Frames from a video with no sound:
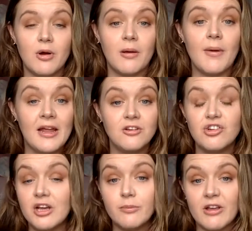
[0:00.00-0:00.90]
when I'm in
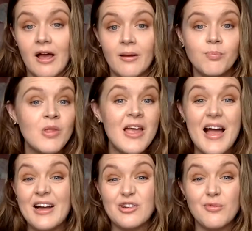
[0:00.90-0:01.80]
term time,
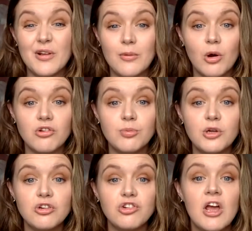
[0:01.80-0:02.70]
don't really watch
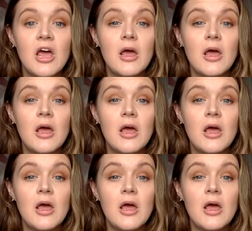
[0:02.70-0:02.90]
much.